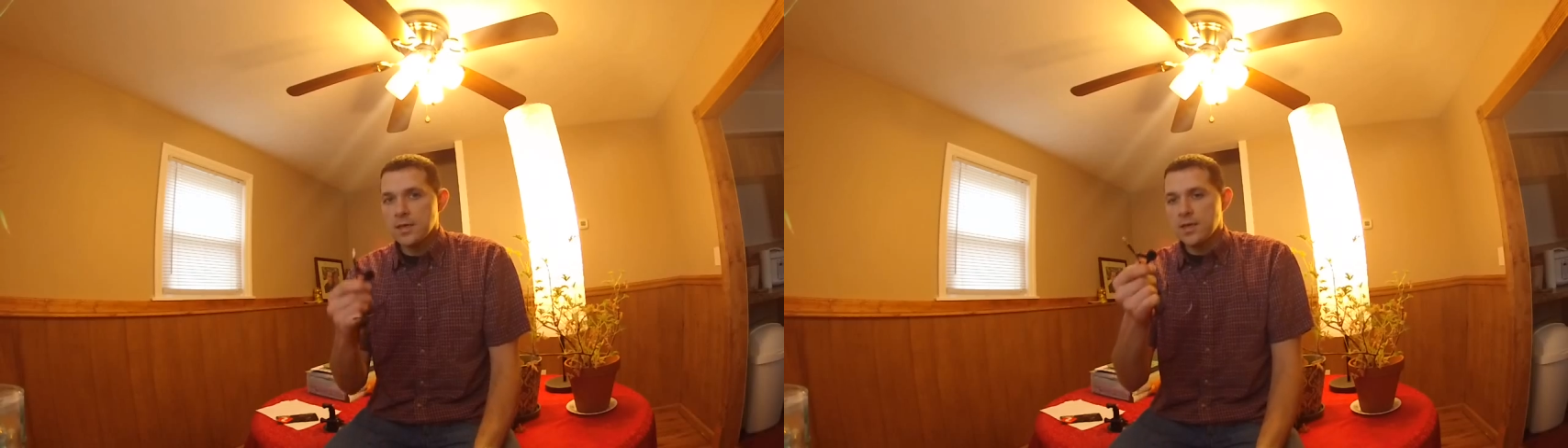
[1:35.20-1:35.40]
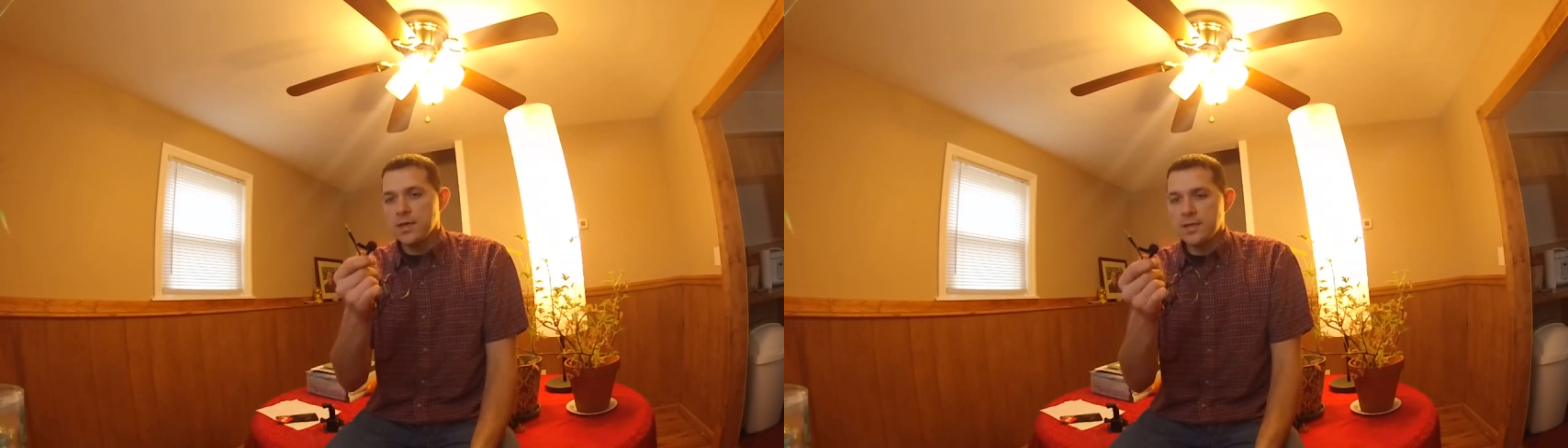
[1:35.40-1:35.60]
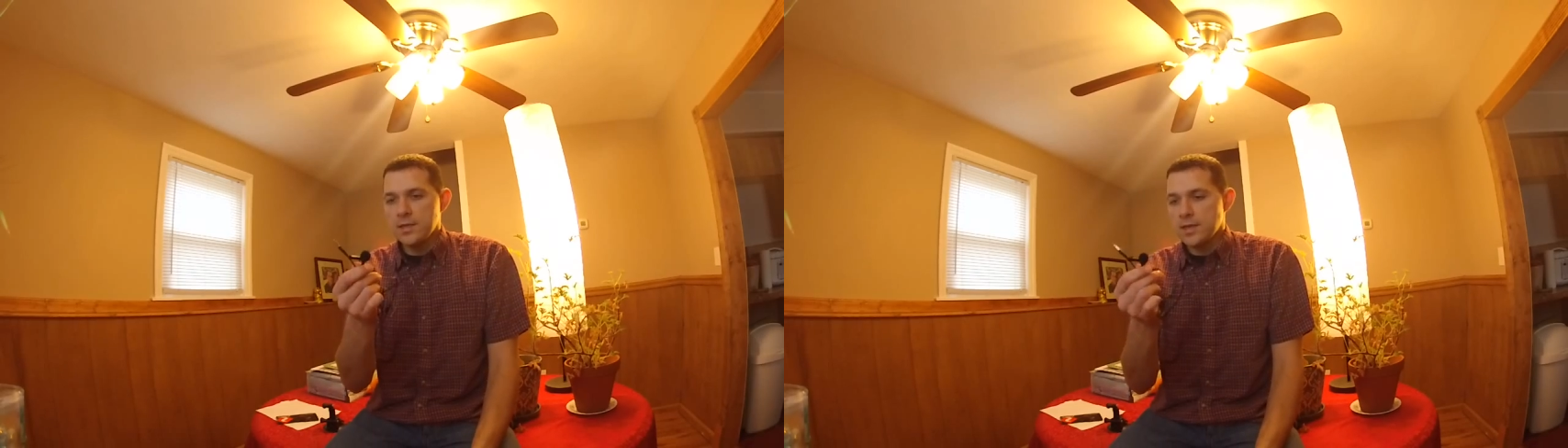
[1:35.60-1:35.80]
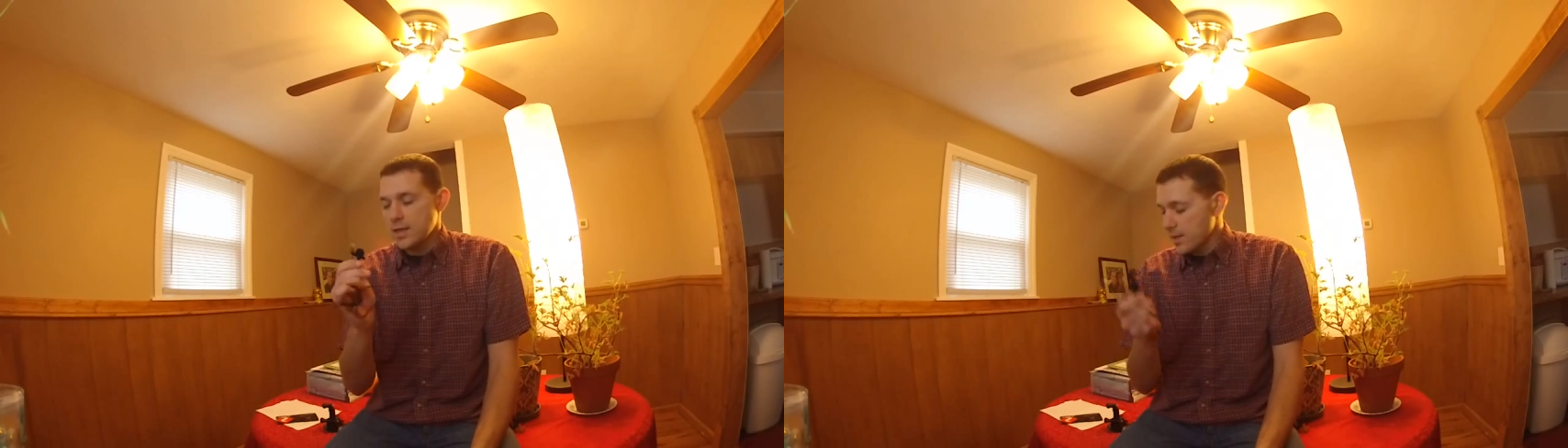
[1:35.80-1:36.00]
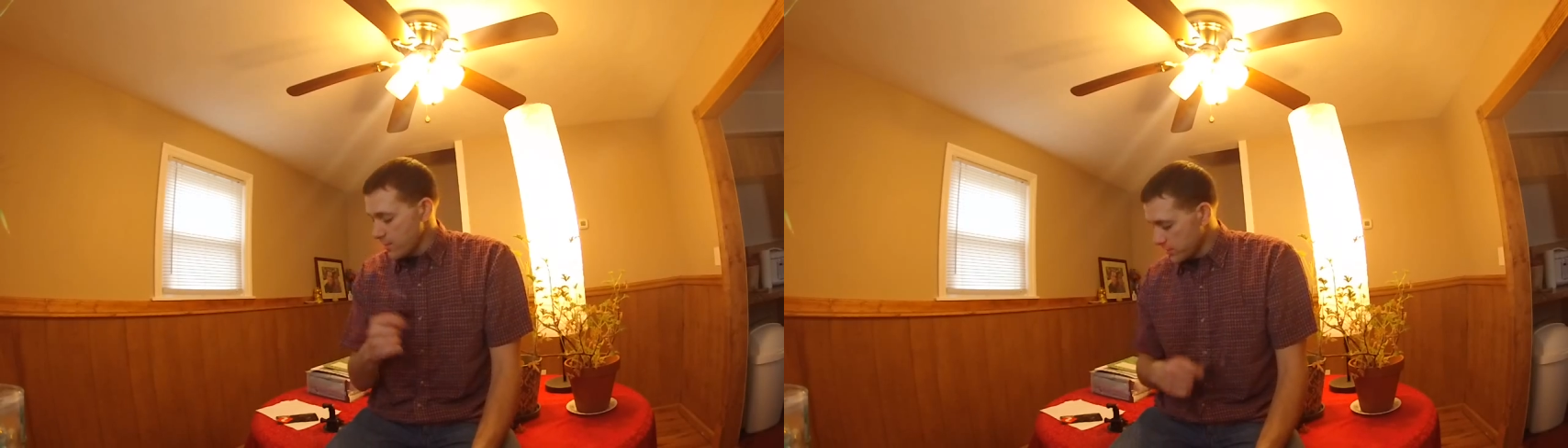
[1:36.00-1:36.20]

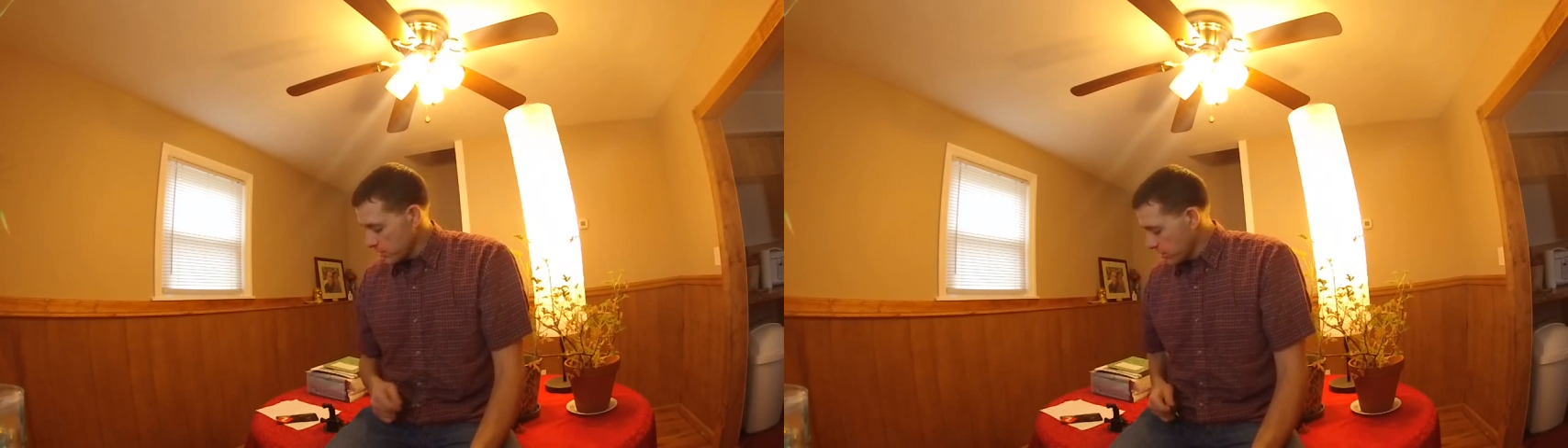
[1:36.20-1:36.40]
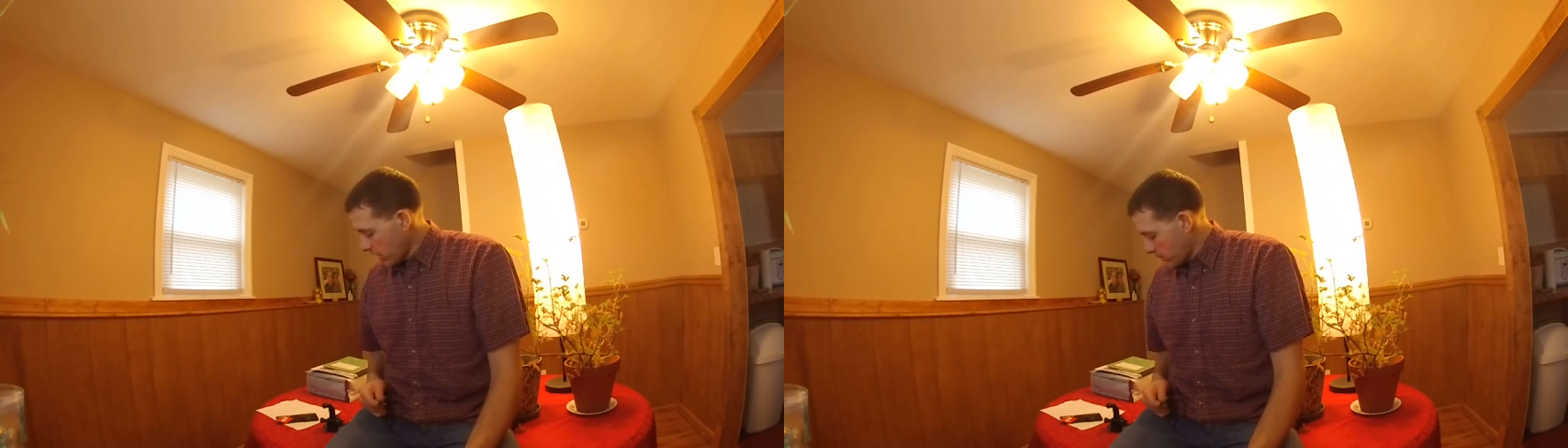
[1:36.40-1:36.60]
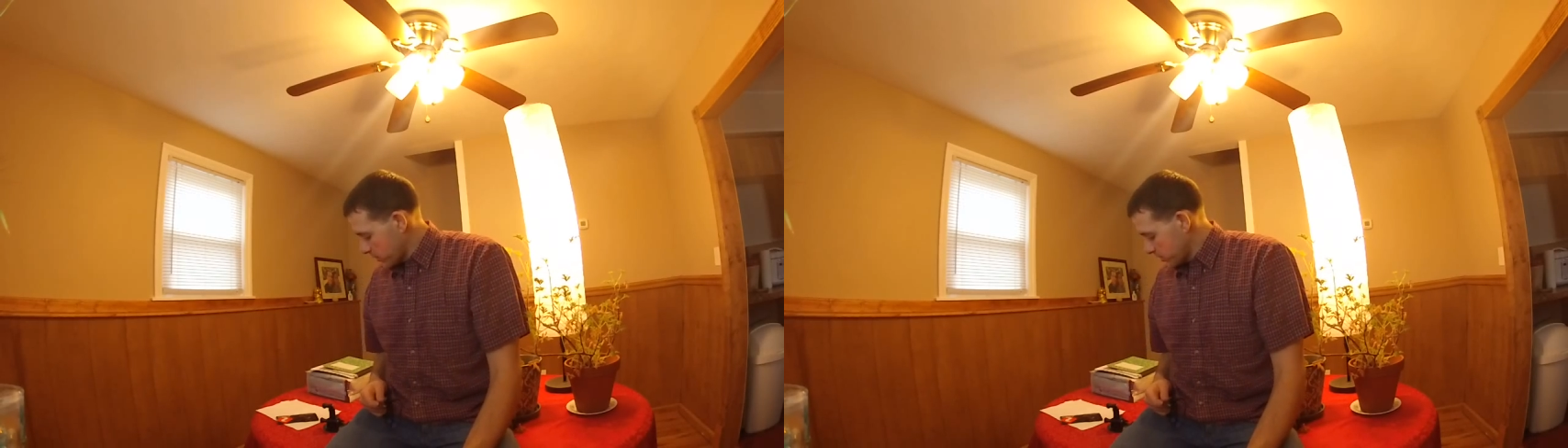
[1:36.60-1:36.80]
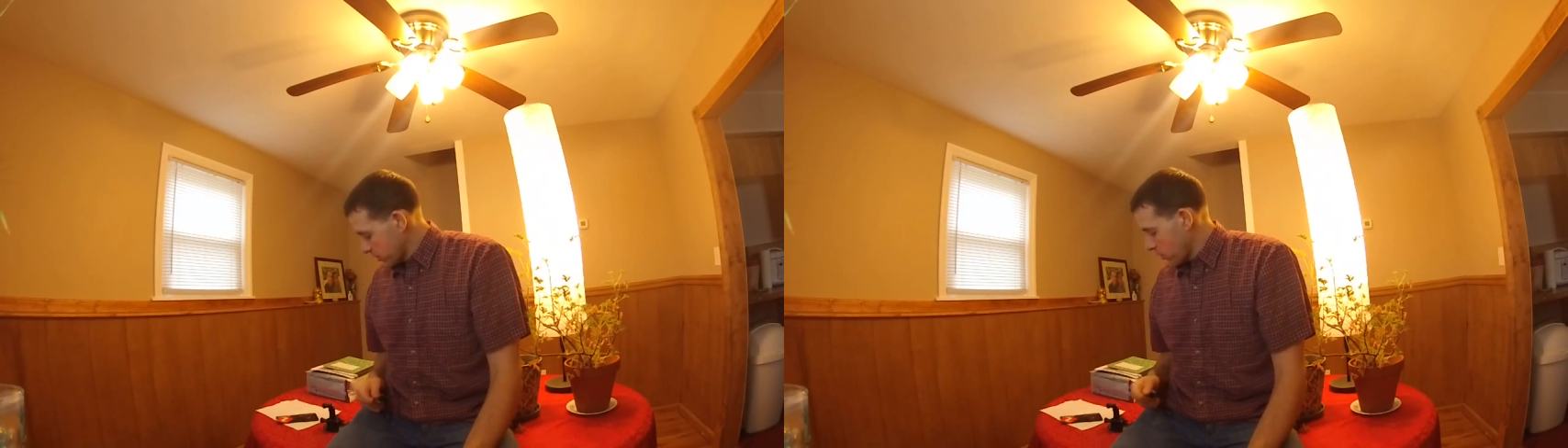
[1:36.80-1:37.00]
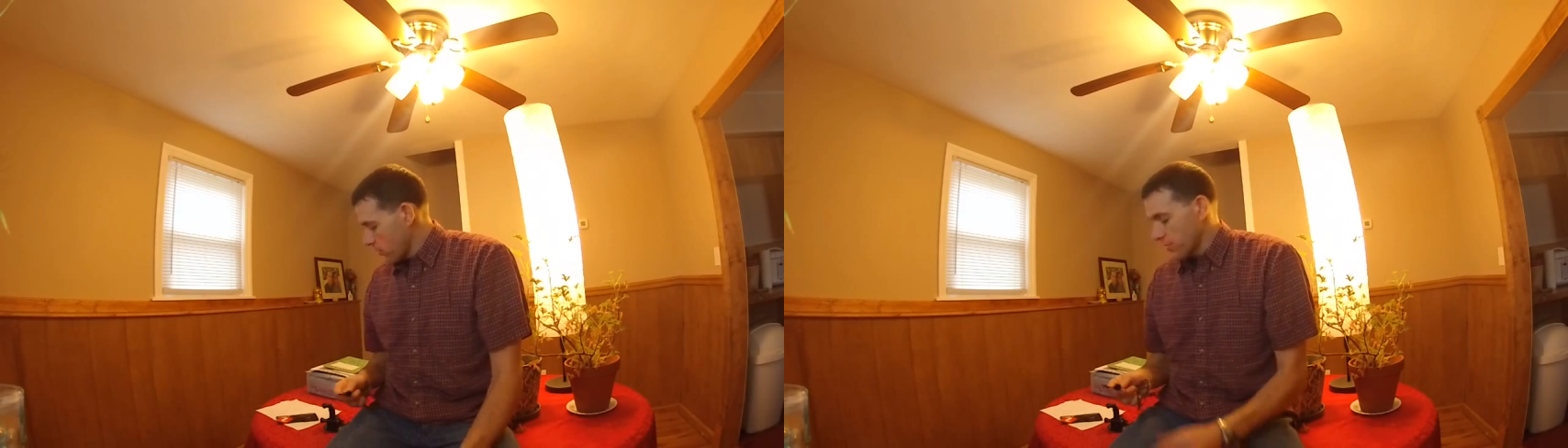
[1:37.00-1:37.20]
It was a good option to
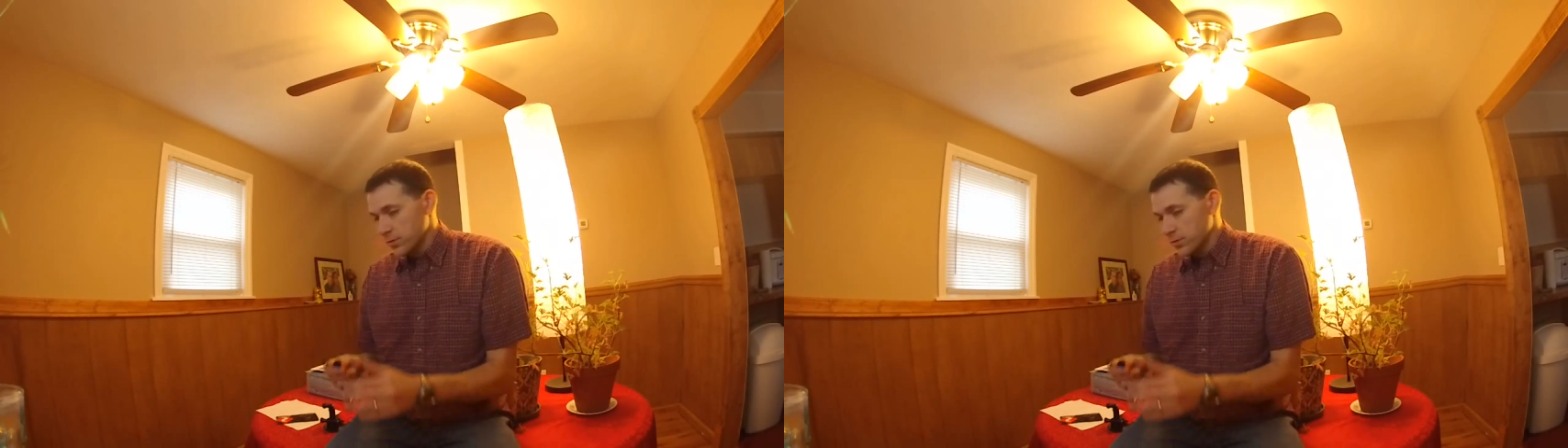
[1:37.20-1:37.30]
go with,